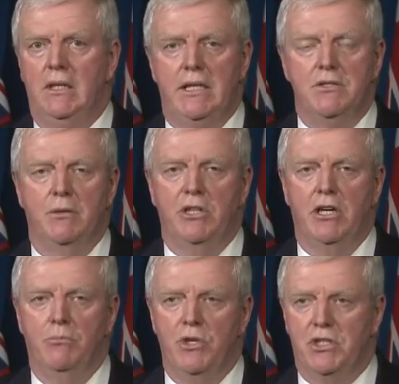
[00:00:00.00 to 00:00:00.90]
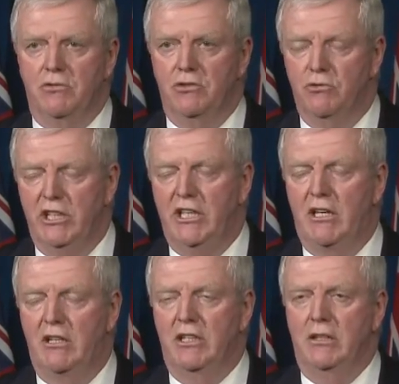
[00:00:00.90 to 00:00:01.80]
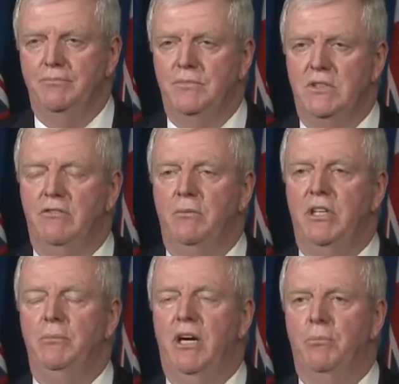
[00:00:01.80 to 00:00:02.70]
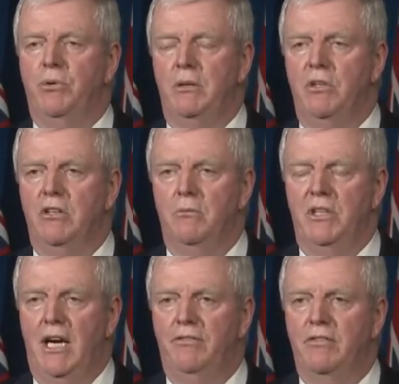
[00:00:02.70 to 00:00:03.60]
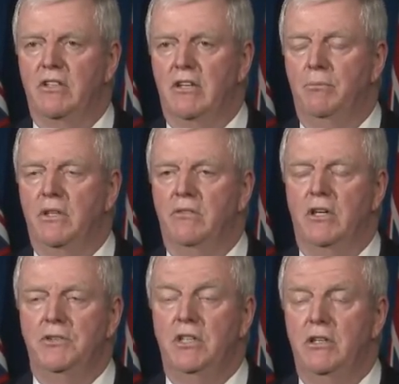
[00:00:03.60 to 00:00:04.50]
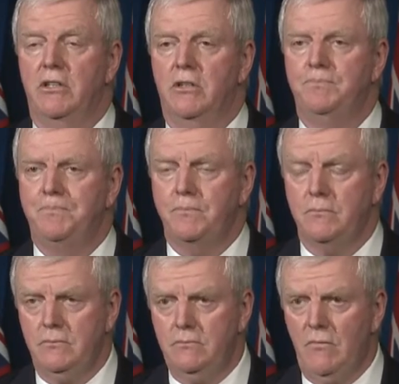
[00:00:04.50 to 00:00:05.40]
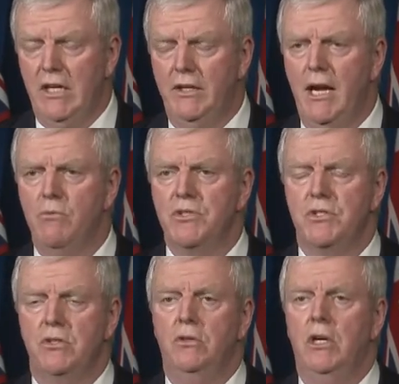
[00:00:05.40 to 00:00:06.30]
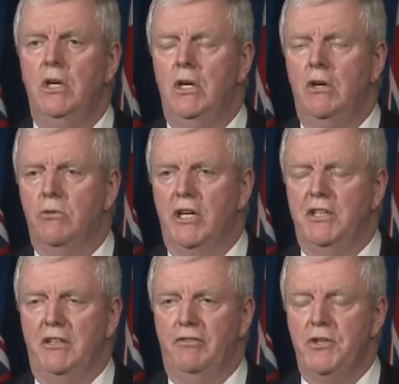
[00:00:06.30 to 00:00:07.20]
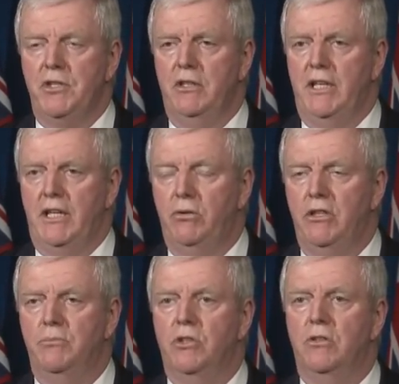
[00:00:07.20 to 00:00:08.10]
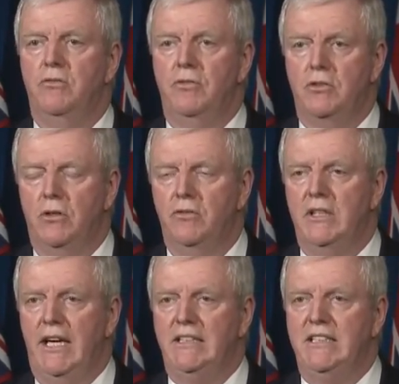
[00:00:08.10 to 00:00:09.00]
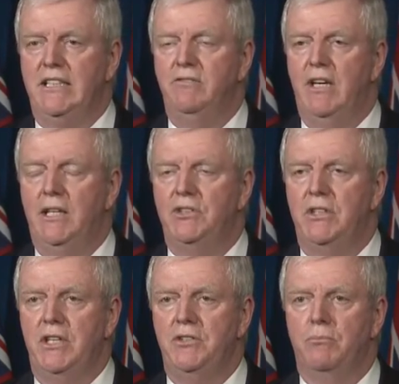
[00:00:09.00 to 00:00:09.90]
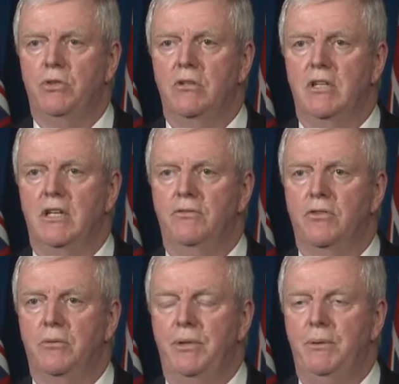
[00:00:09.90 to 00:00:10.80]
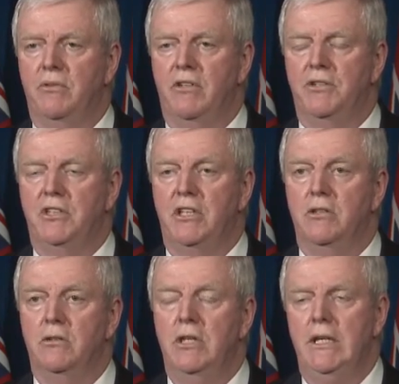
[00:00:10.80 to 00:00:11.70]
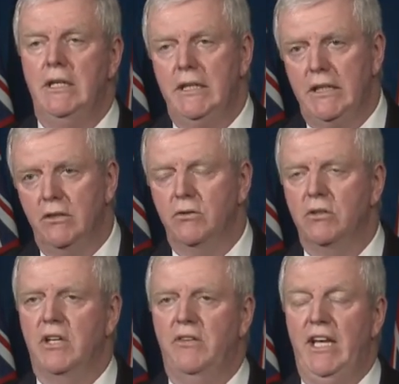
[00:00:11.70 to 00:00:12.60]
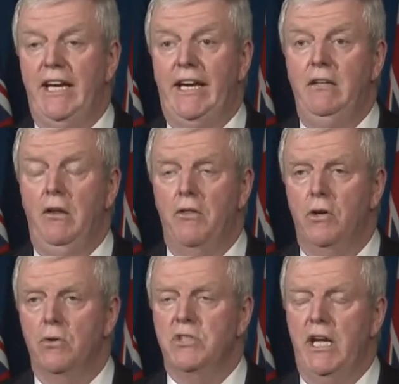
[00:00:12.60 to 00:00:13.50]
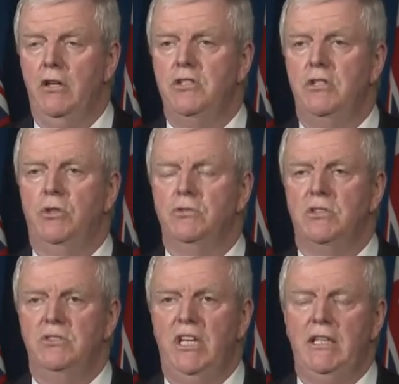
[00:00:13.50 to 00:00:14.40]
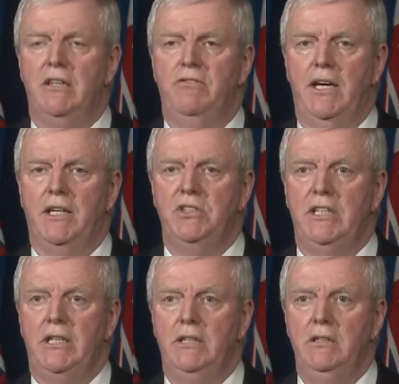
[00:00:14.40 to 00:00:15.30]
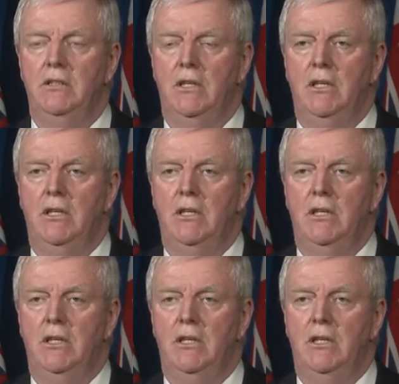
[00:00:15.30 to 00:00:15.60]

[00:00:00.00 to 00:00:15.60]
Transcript: and gentlemen, our mission was really clear, given to me by the Premier on behalf of the Government of Ontario, and that was to run an efficient and equitable COVID-19 vaccination program for the people of Ontario in order that they, those eligible to take a vaccine,